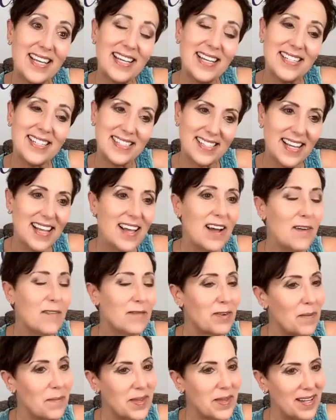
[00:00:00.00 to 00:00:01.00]
is
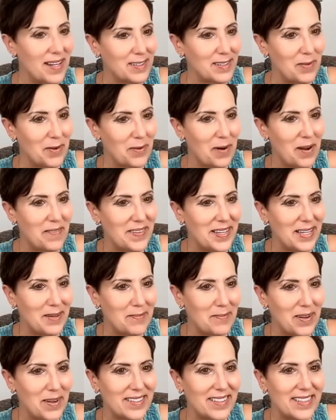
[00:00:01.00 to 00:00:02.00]
from the Ultimate Raw
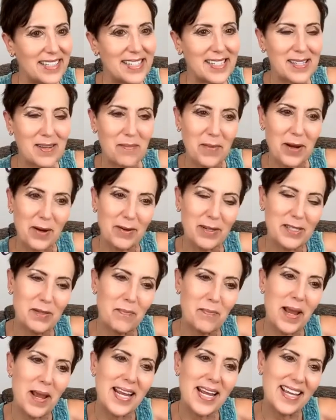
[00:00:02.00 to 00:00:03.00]
Vegan Bundle, Alyssa Maris,
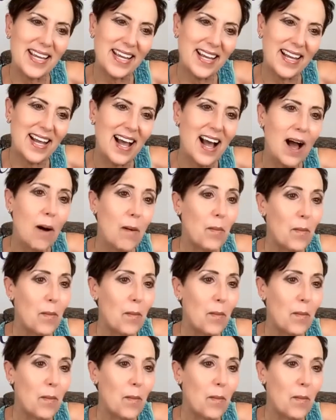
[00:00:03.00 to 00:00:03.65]
making